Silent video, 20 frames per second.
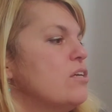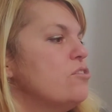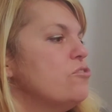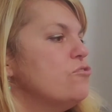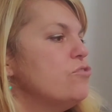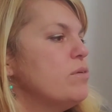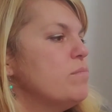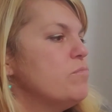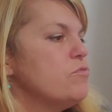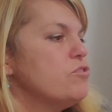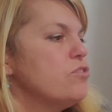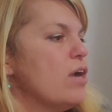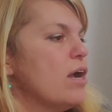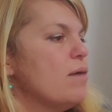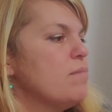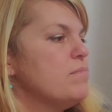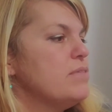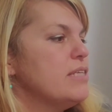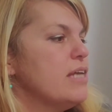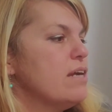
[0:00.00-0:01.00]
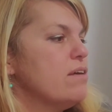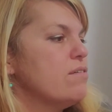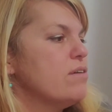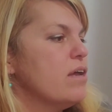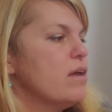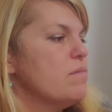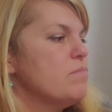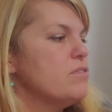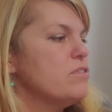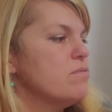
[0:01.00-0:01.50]
Drip drop, down
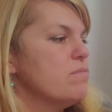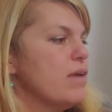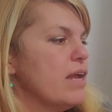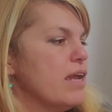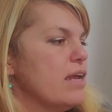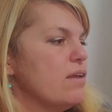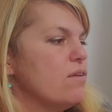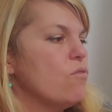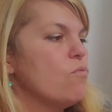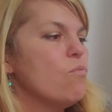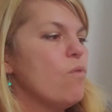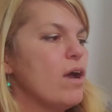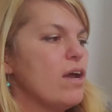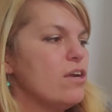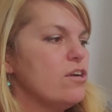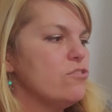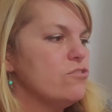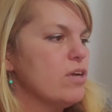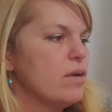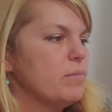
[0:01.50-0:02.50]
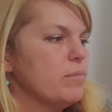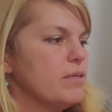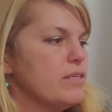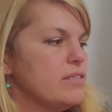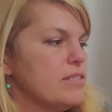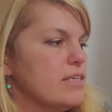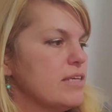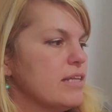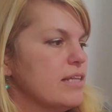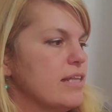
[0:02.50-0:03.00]
comes the rain. Water
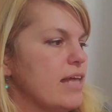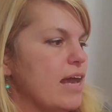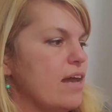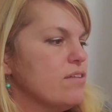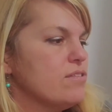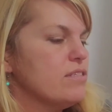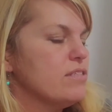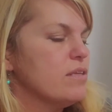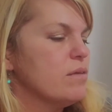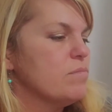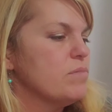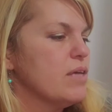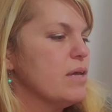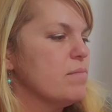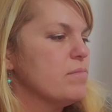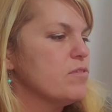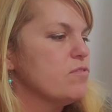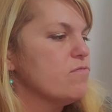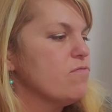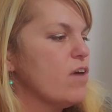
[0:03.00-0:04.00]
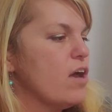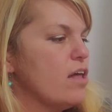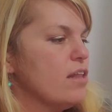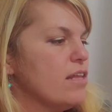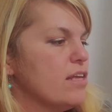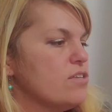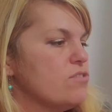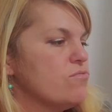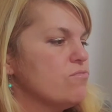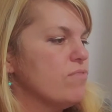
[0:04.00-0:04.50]
droplets in clouds sometimes fall
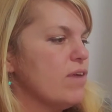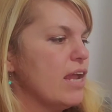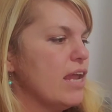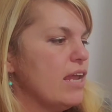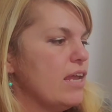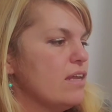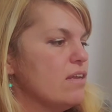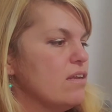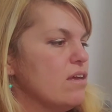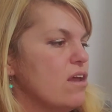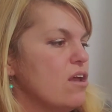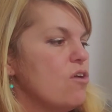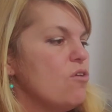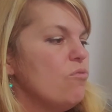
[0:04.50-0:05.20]
as rain.